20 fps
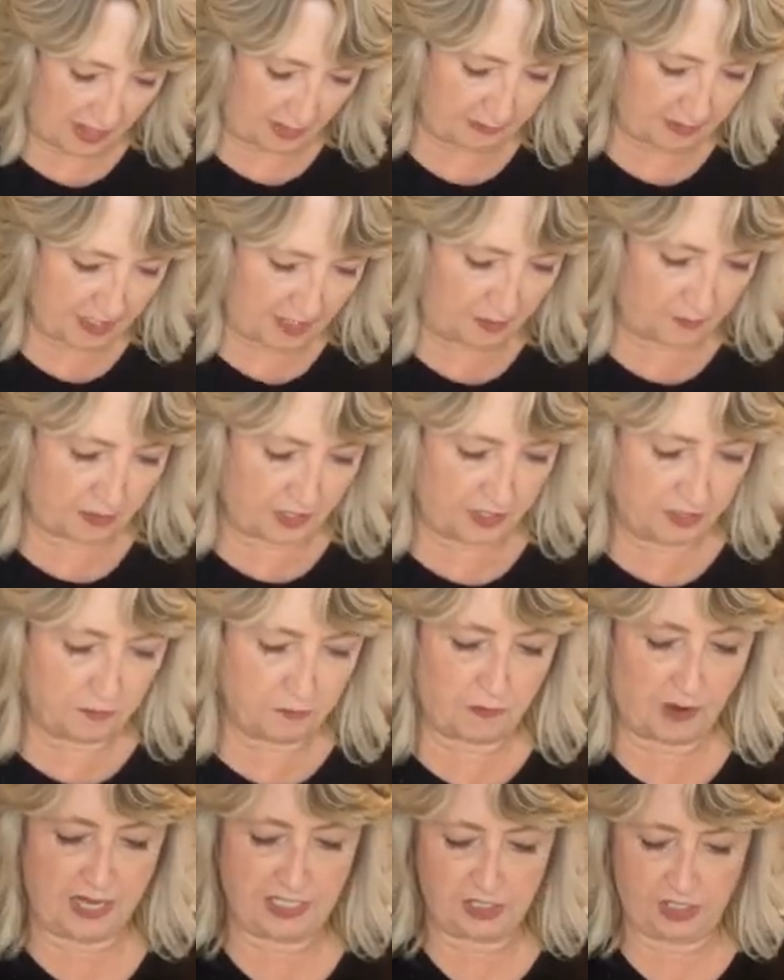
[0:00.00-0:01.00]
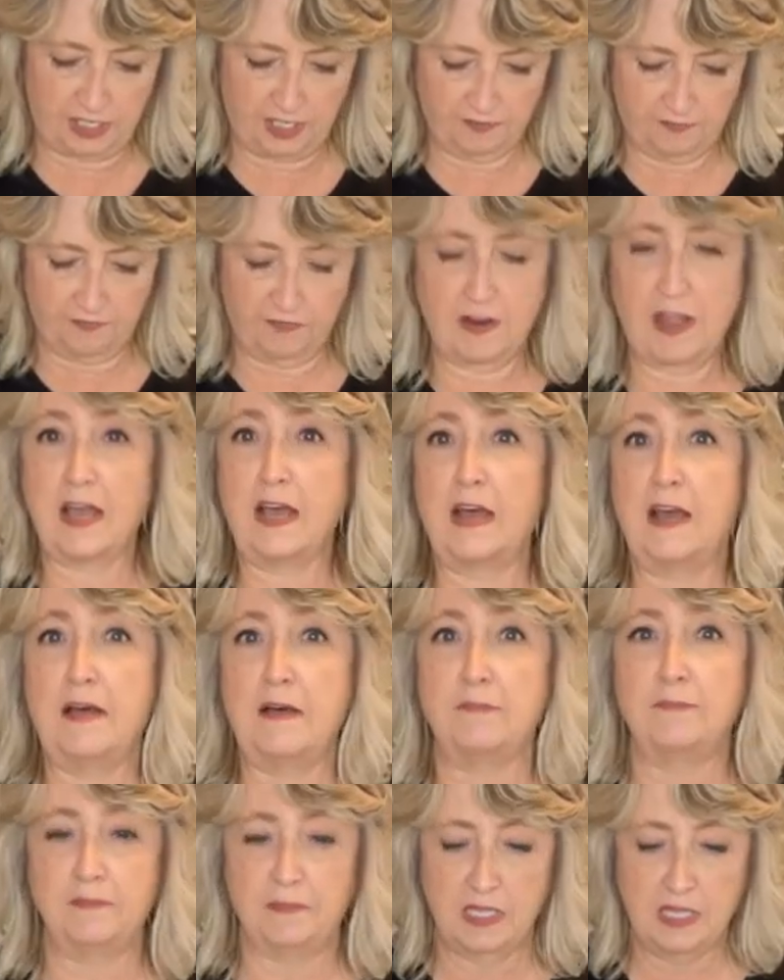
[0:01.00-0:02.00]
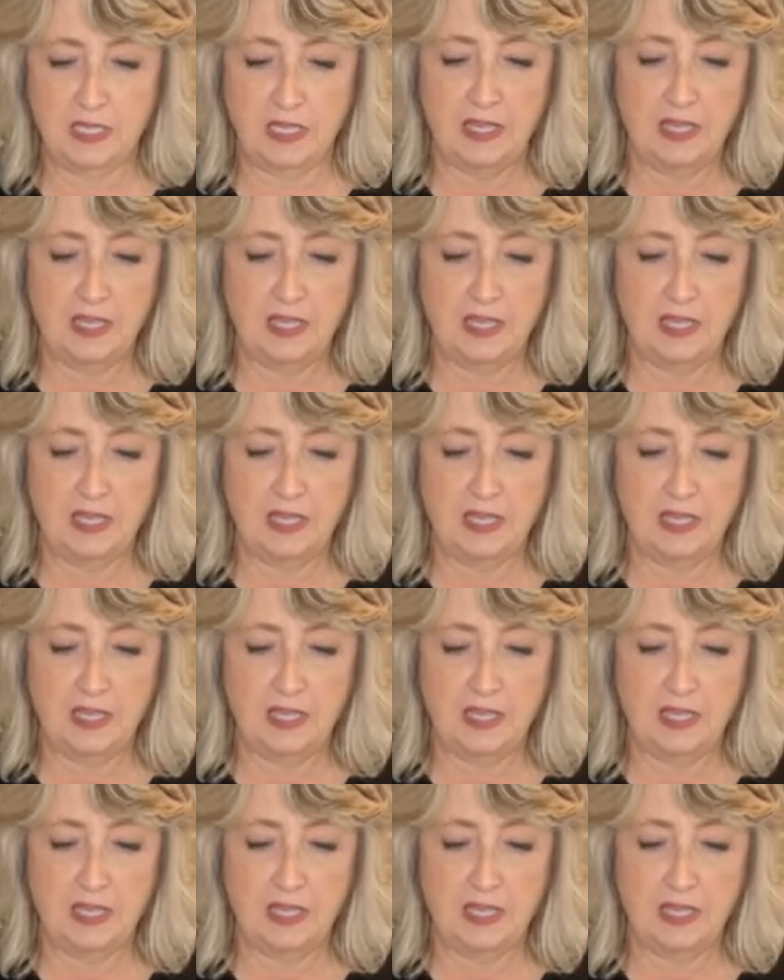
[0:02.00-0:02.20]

Let me know where you're watching from.